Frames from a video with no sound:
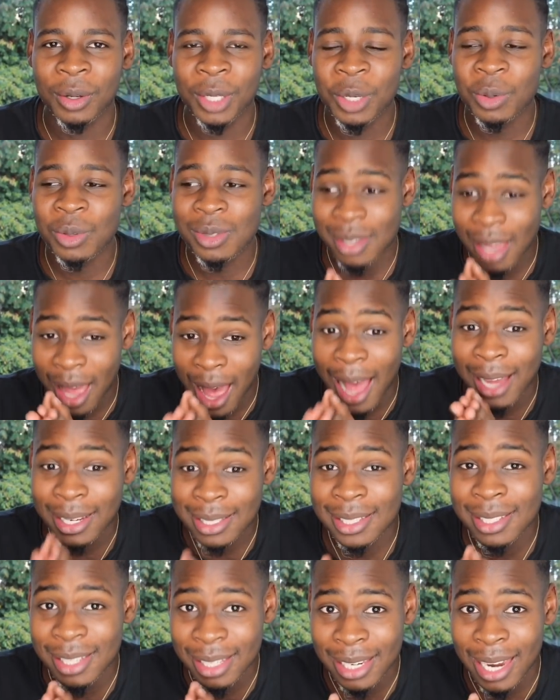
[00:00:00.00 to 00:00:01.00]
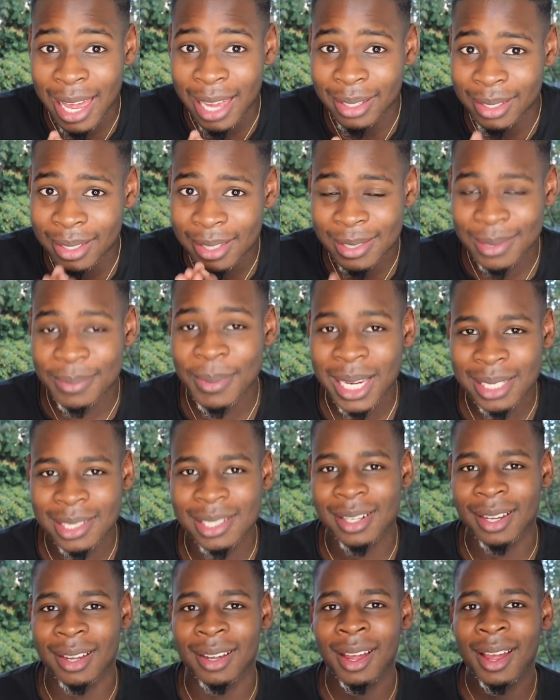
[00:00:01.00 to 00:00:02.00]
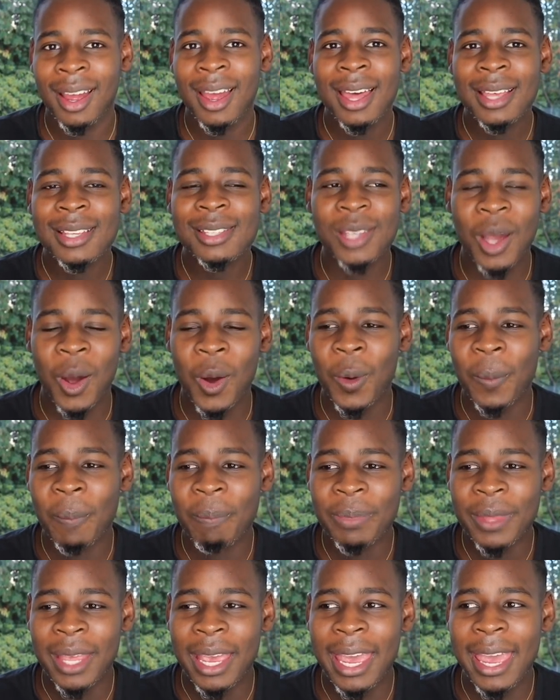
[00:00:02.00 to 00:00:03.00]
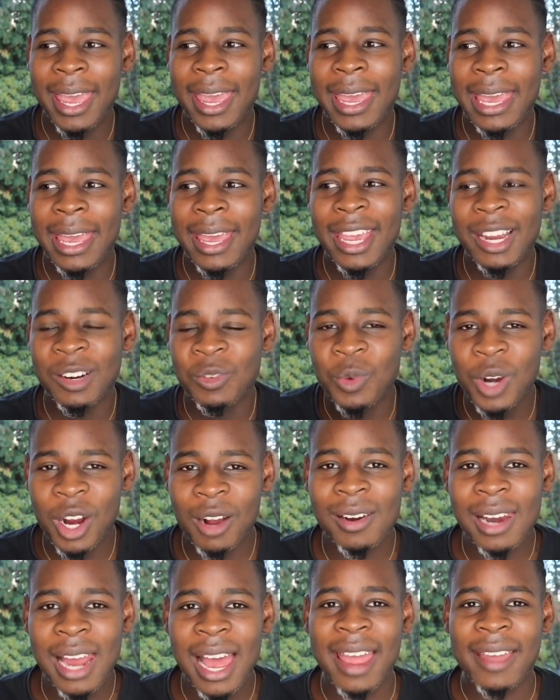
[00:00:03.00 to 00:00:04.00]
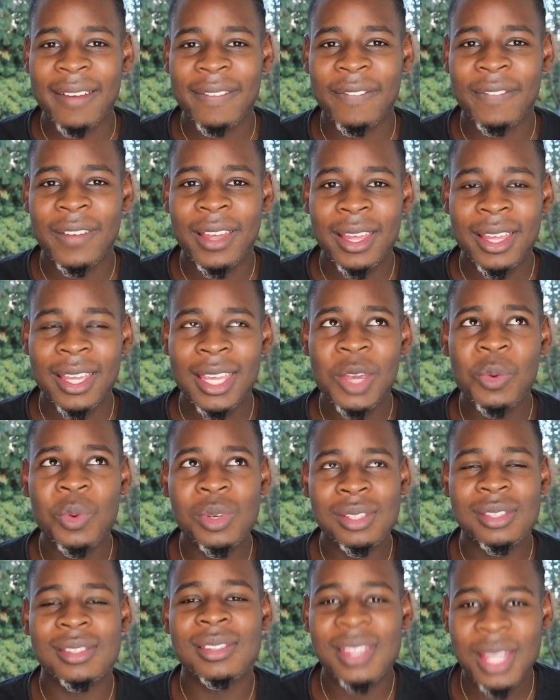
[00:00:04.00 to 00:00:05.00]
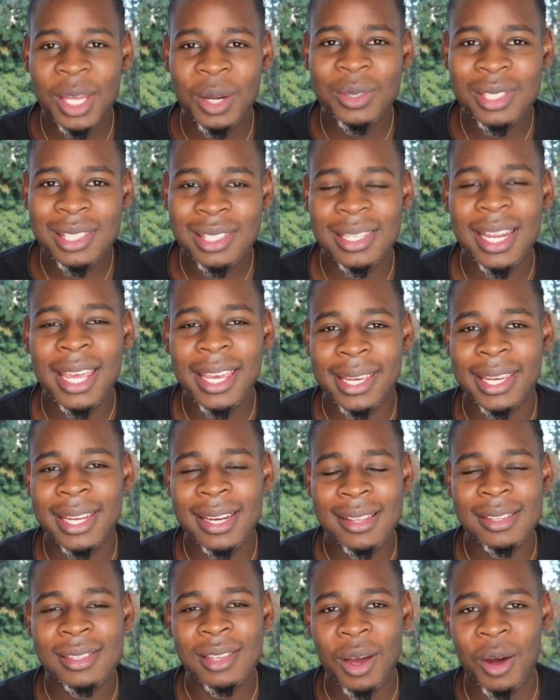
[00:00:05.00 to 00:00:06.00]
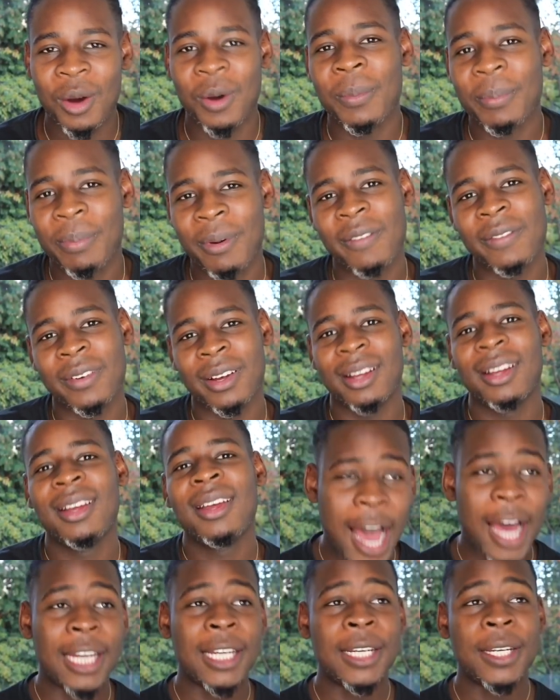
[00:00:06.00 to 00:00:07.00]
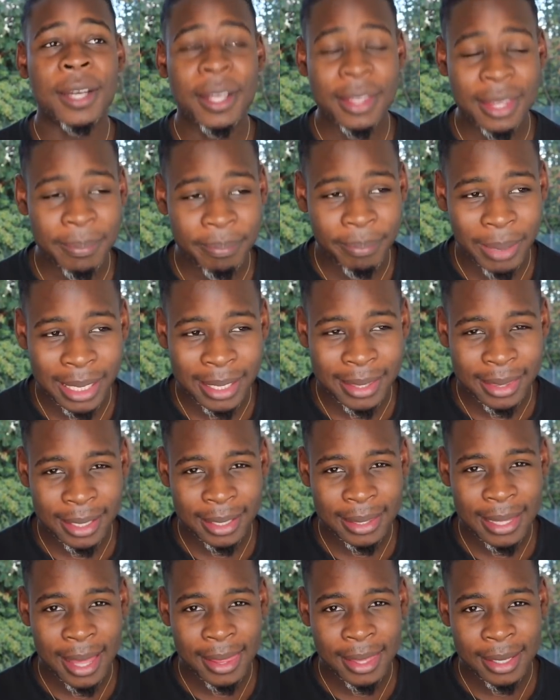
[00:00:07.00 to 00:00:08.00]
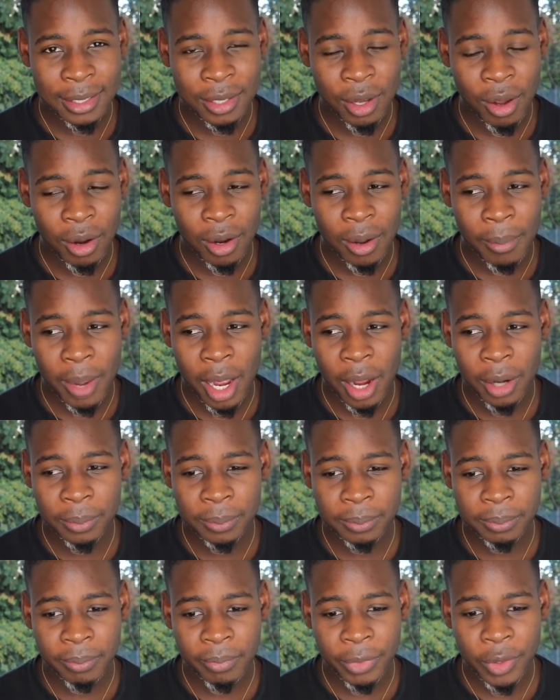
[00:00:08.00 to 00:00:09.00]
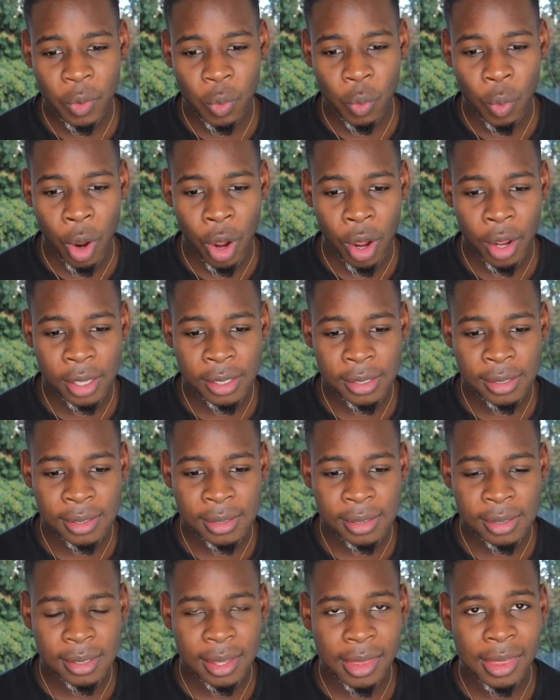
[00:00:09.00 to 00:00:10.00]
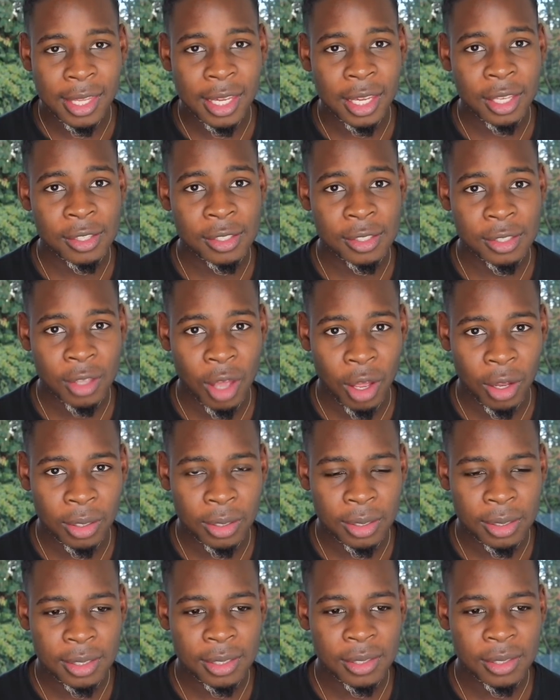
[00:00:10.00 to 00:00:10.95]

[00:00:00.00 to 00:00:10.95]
He was actually, like, smashing her. So, in real life, he was still snaking his own brother. Another big thing that they talk about was the assault.